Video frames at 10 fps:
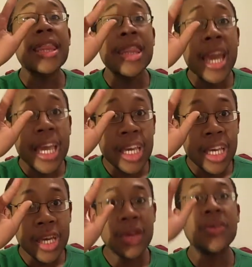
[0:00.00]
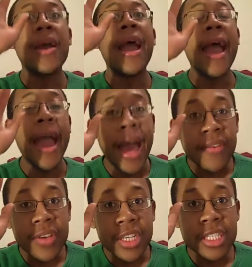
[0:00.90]
Thank you.
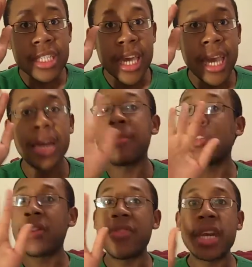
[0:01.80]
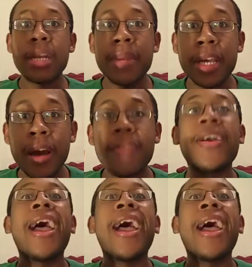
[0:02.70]
Have a good day. I'm not trying to flick anybody off.